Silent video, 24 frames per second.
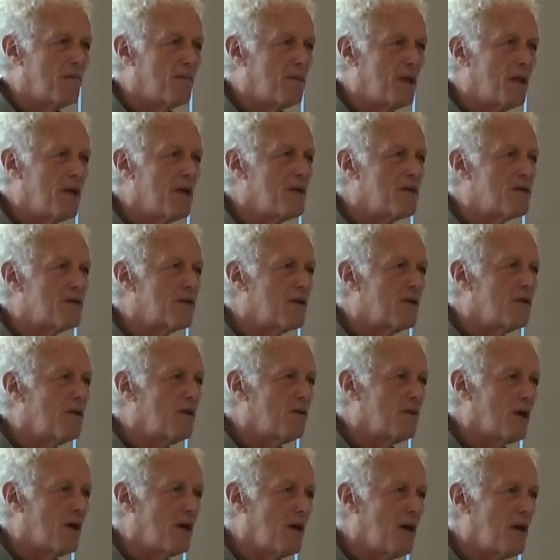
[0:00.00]
place that
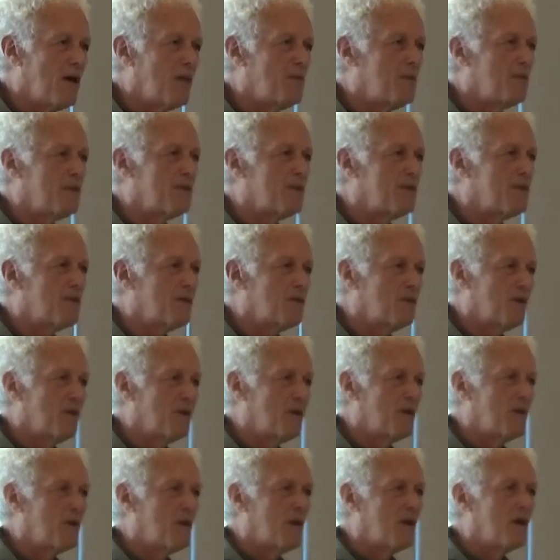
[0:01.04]
you're able to do it.
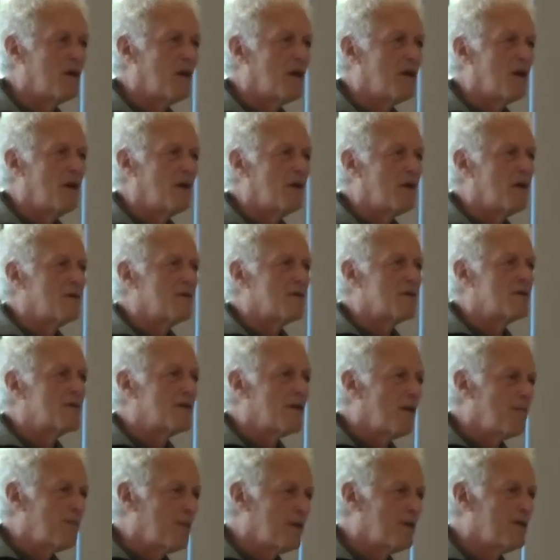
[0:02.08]

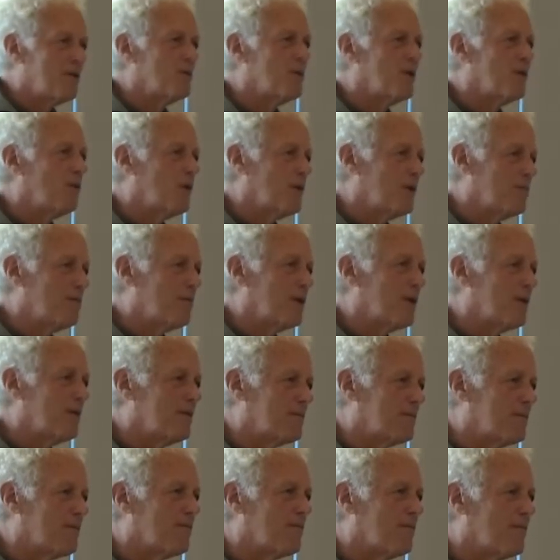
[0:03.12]
Step into it
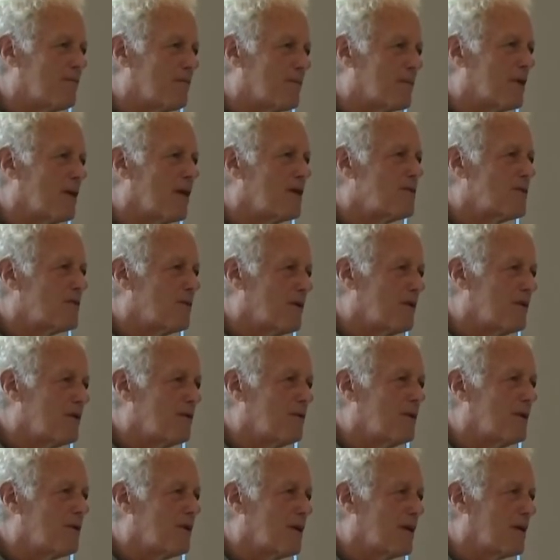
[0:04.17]
with me. Let's all do
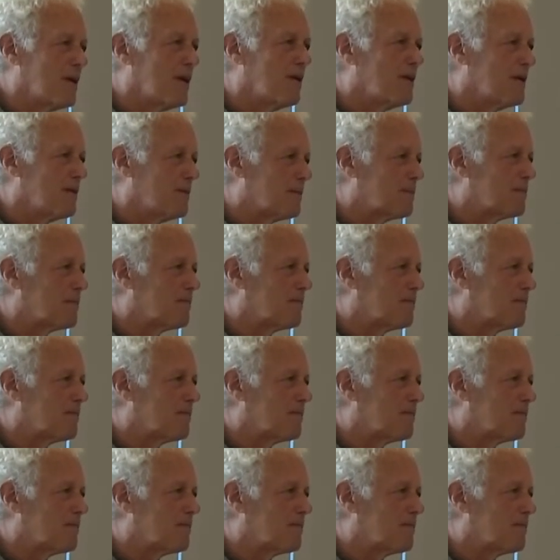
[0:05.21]
it together.